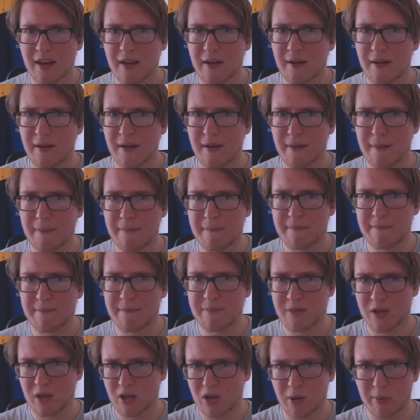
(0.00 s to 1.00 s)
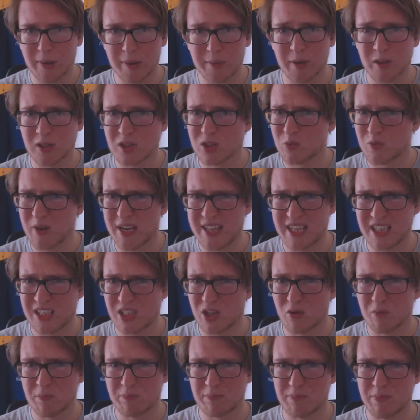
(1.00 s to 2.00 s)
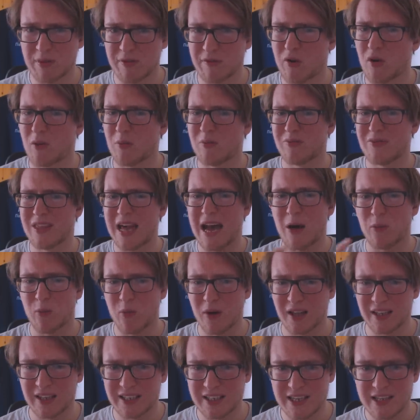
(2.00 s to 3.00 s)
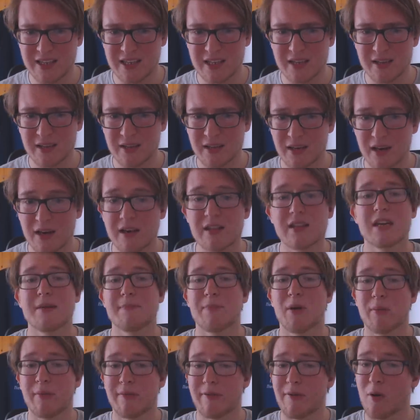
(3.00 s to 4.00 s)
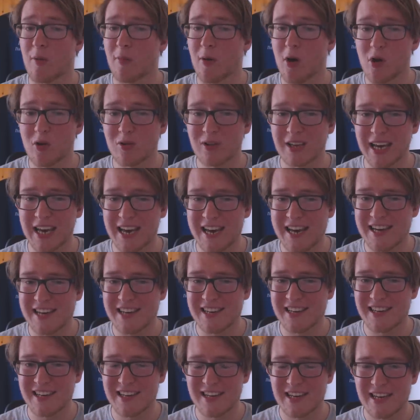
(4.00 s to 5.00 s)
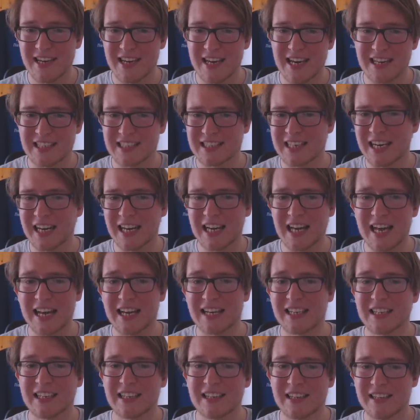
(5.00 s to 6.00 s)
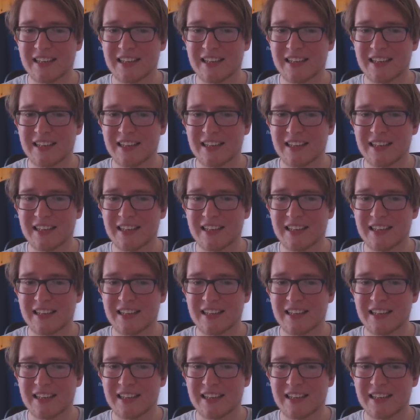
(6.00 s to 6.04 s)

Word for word: A couple of months where they don't perform that well either. They perform okay. It's kind of like,